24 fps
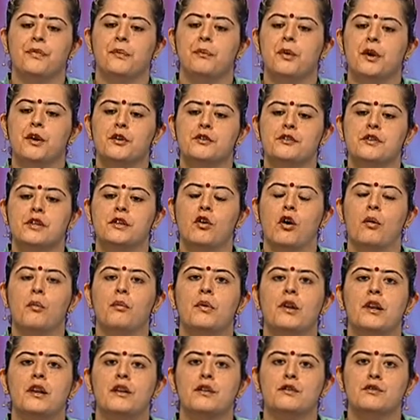because they
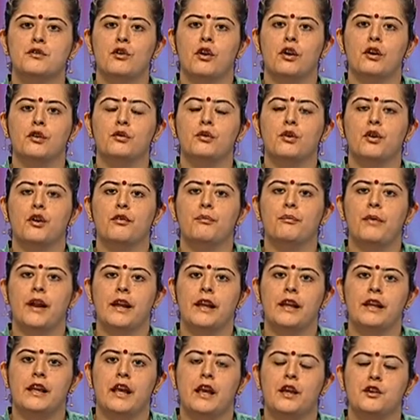normally resort to a lot of
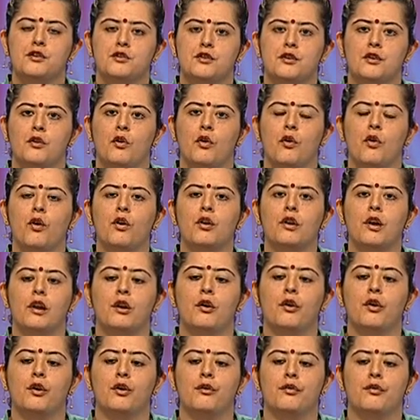medication or a
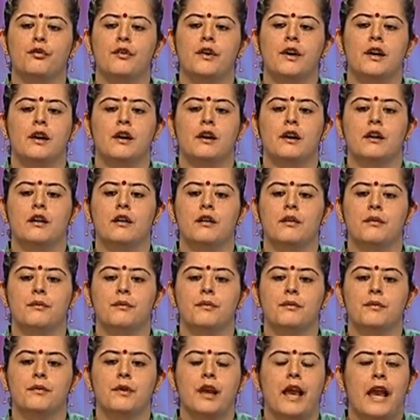lot of uh,
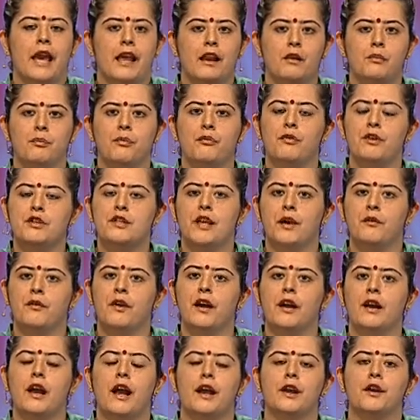help whichever
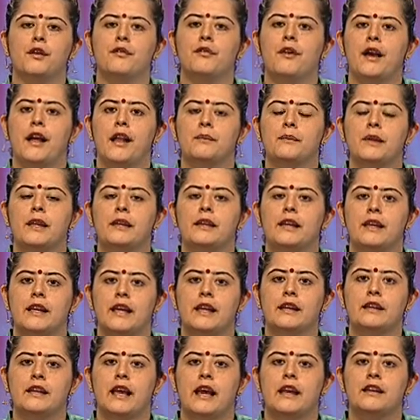kind of help that they
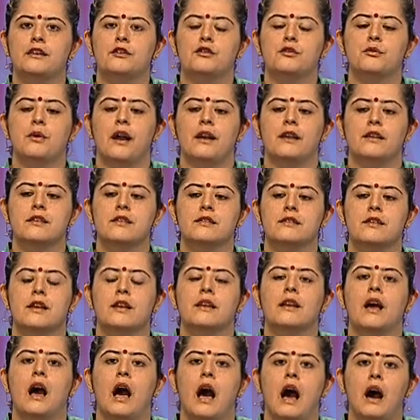can get to
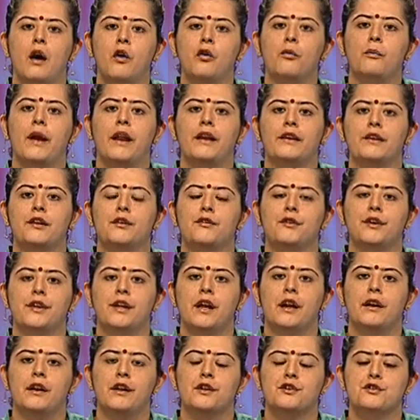understand how mental
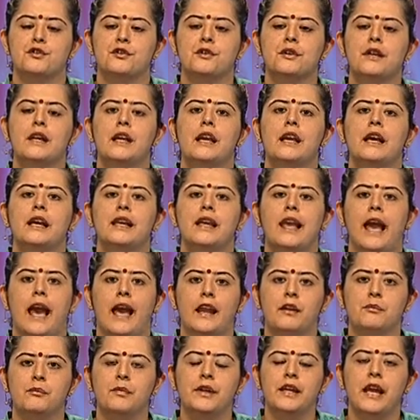retardation
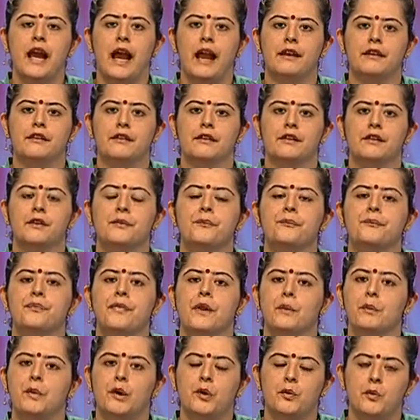can be handled
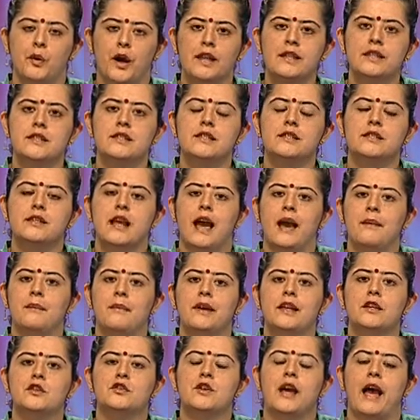but once the
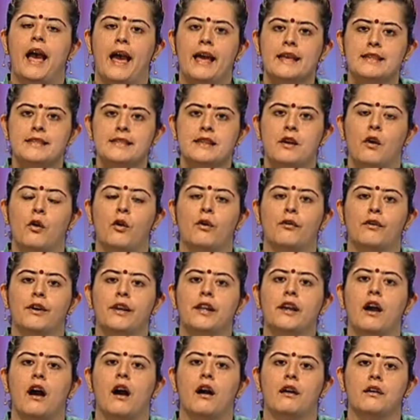damage has already
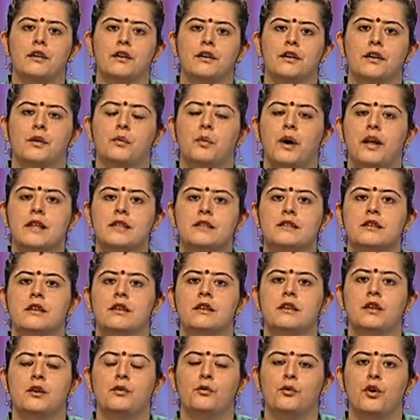occurred once the
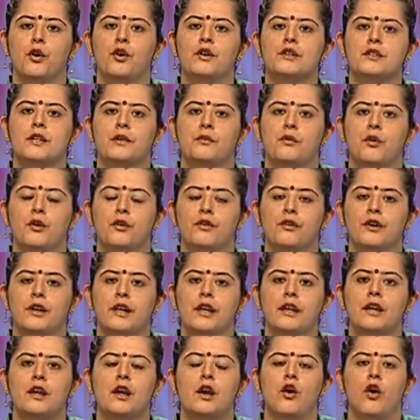neurons have
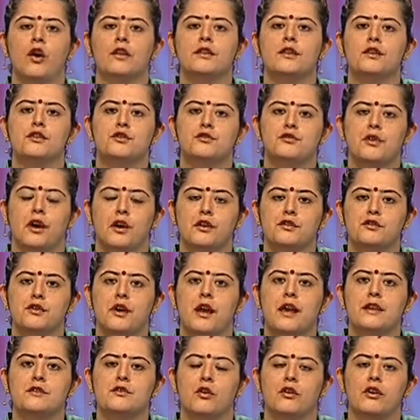already or the structure
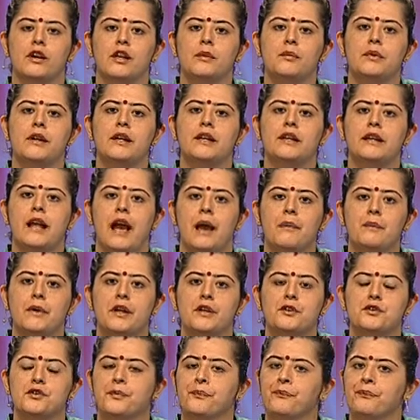has already been
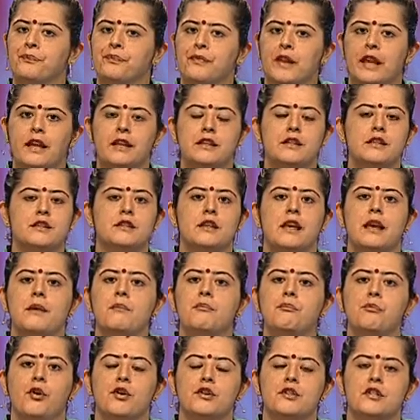damaged it is
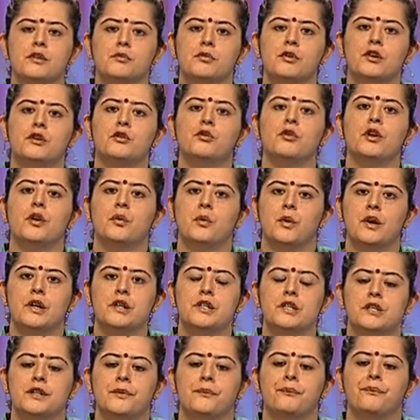impossible to revert
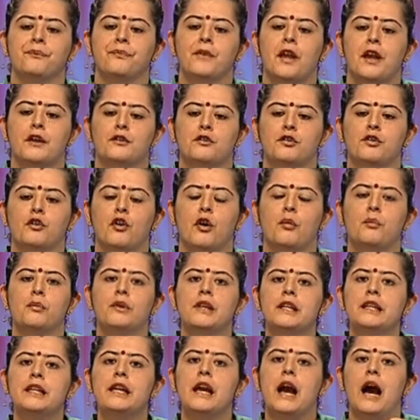it so normally
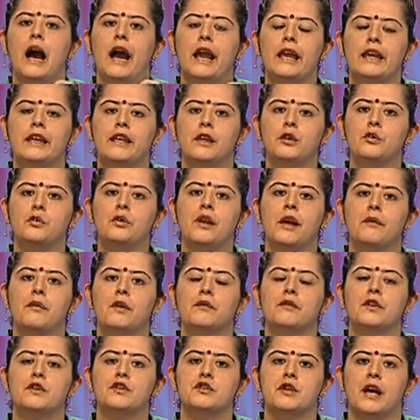the IQ level
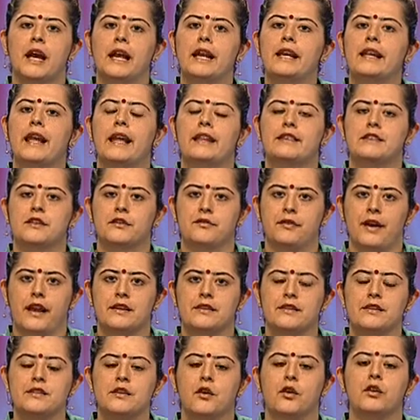of the child gets
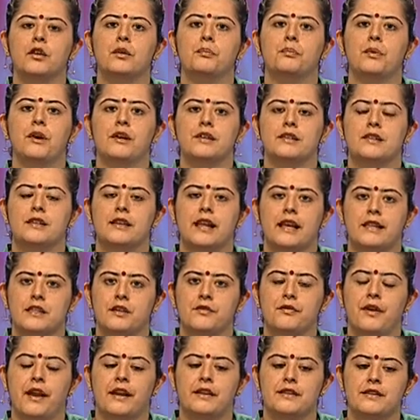affected or the person gets
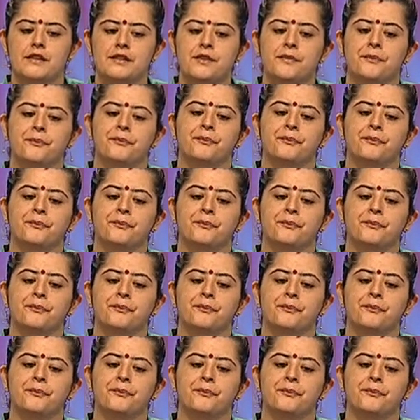affected